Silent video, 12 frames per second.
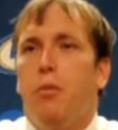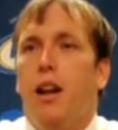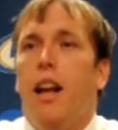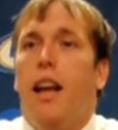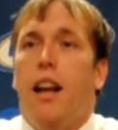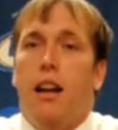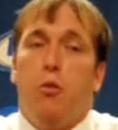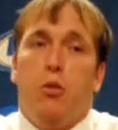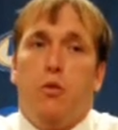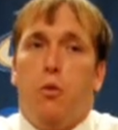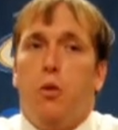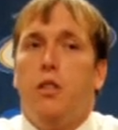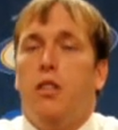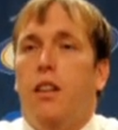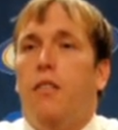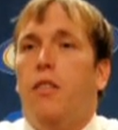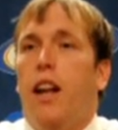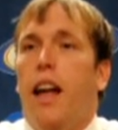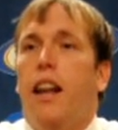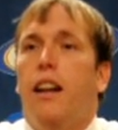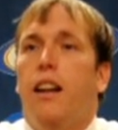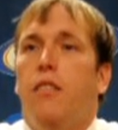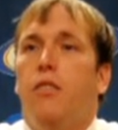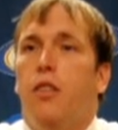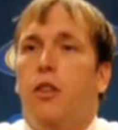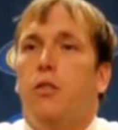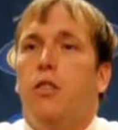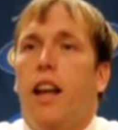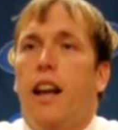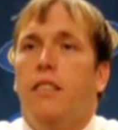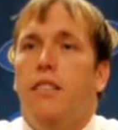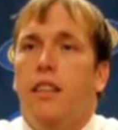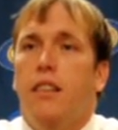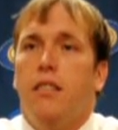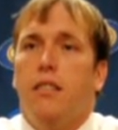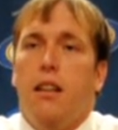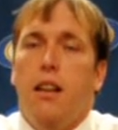and I was fortunate enough that I had enough of those last season.